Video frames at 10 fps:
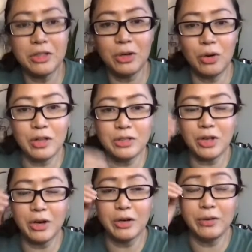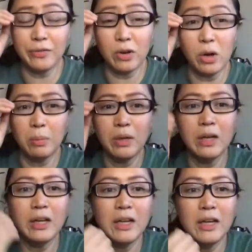You know, it started from
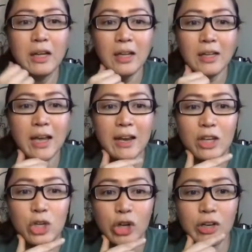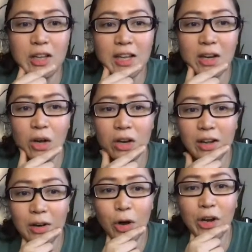getting Charlene on
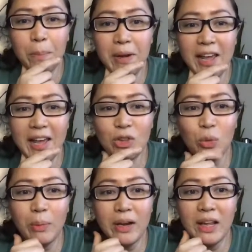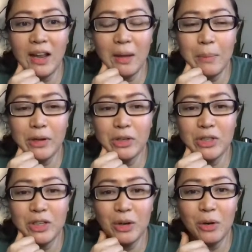a plane to Manila because,
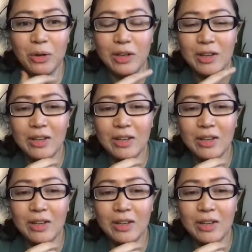you know,